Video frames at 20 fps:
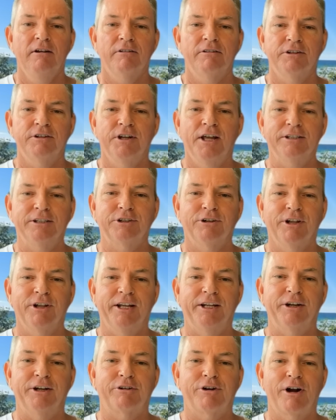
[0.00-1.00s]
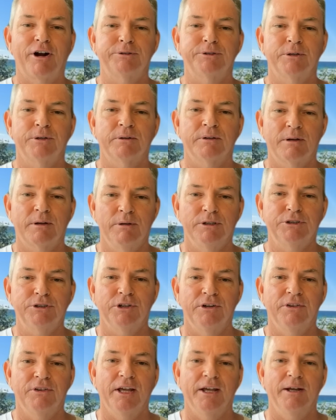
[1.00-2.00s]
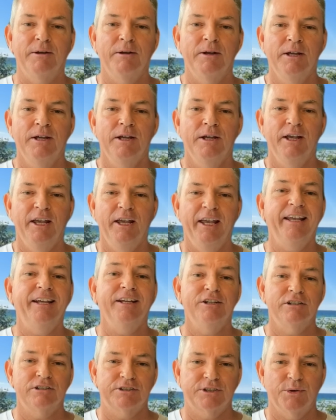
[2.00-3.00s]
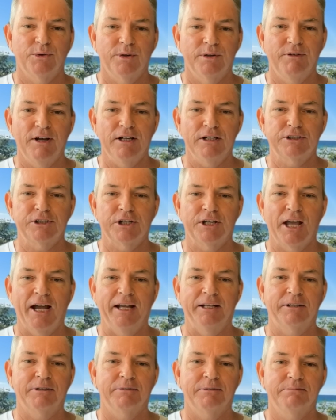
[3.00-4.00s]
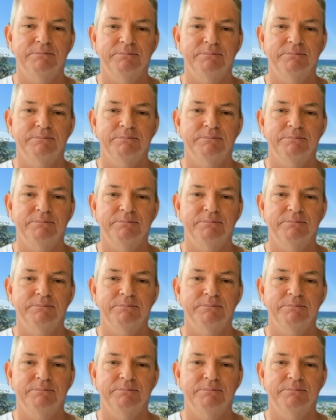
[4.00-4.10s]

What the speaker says: on the National Anti-Corruption Commission and their eagerness to investigate?